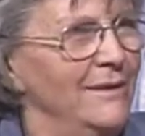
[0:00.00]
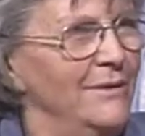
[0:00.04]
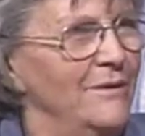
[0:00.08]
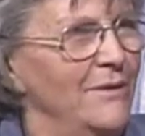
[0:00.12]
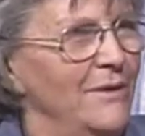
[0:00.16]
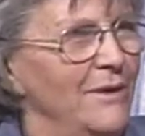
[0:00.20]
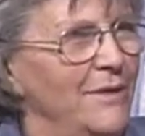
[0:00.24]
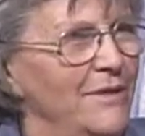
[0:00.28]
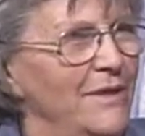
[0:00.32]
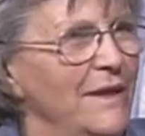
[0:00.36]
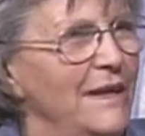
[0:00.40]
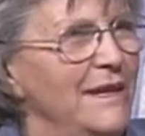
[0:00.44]

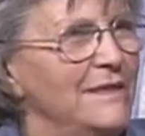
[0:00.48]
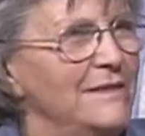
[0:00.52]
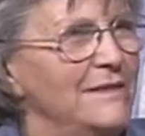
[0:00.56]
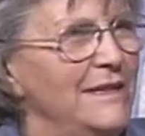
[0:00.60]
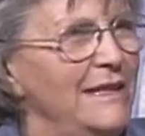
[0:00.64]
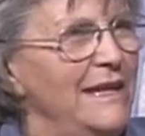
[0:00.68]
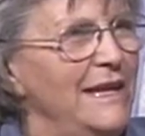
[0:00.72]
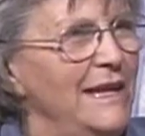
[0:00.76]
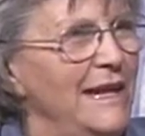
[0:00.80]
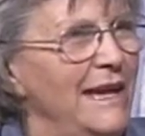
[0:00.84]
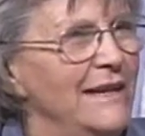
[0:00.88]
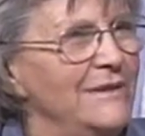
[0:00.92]
the things
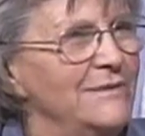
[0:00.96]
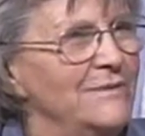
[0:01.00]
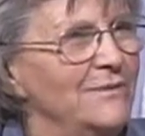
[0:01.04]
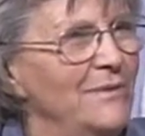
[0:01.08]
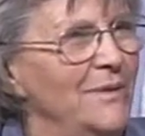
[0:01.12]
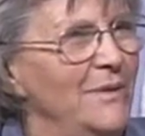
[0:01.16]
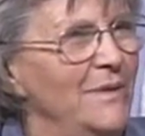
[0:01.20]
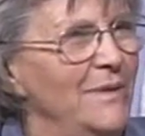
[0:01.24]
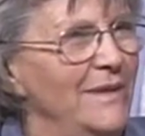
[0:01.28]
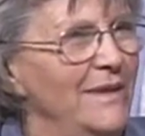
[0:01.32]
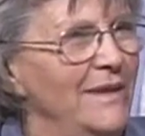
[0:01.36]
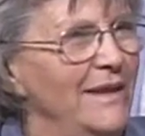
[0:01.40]
that he has
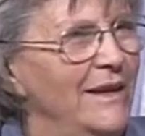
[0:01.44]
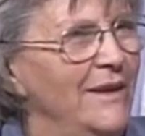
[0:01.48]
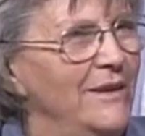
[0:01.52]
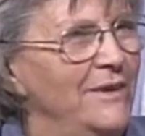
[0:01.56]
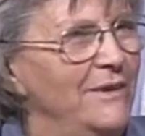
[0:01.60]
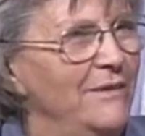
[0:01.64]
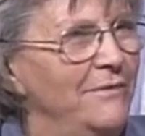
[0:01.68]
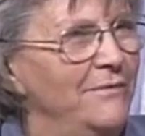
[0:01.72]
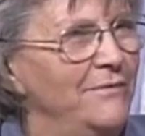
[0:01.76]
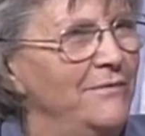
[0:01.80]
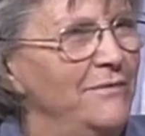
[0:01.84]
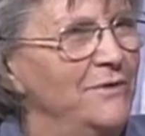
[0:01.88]
growing there,
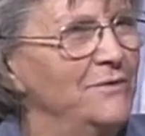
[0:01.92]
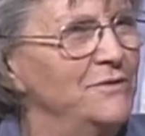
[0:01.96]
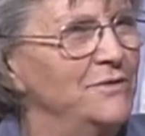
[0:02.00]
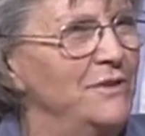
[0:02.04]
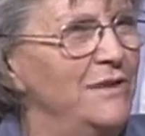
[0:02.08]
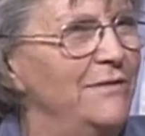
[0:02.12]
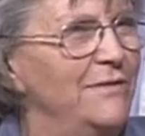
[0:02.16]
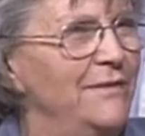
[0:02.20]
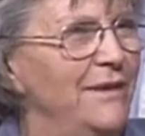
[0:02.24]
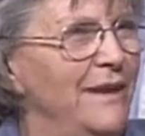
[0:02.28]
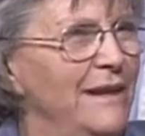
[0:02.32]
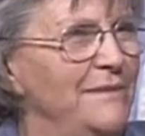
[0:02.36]
you
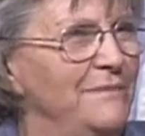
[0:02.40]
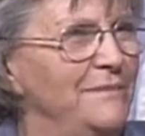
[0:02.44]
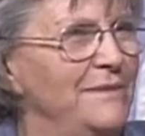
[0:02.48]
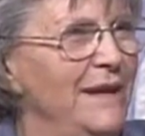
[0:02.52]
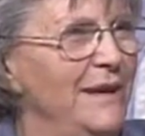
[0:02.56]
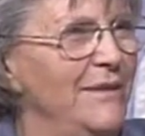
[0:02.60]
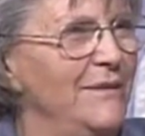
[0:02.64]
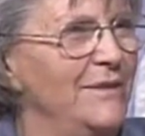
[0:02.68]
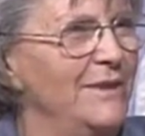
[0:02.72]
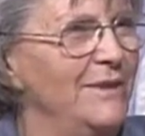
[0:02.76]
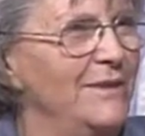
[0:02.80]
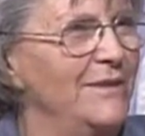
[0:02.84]
usually find him
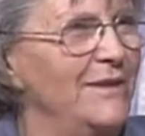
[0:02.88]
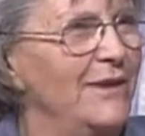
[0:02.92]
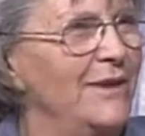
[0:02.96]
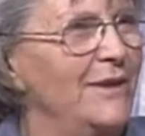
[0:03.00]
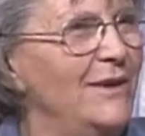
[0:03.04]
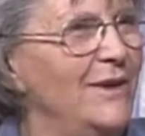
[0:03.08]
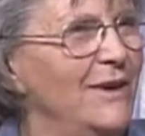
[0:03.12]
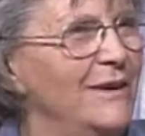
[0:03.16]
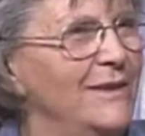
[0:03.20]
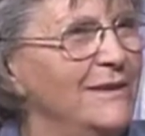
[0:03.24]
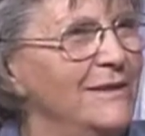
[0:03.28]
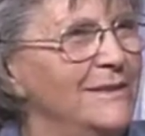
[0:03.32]
down there in the
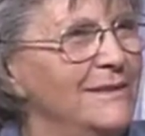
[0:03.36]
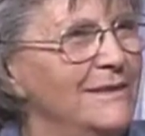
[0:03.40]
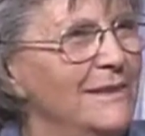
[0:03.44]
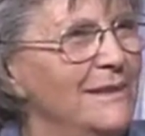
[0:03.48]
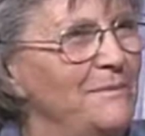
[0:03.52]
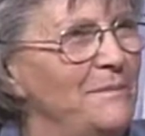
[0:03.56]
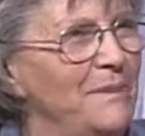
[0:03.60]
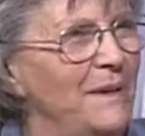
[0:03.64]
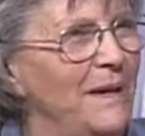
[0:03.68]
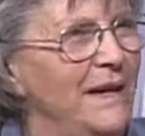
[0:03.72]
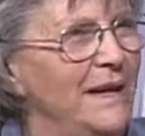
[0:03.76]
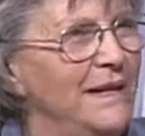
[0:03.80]
garden
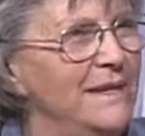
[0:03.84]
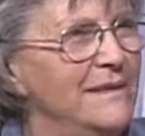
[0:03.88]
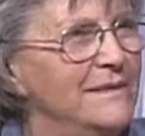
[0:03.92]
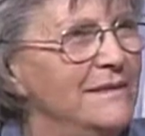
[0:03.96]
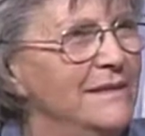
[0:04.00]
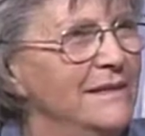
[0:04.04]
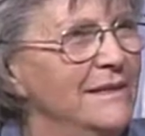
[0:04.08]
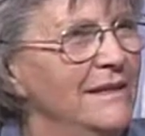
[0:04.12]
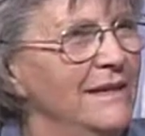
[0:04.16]
someplace.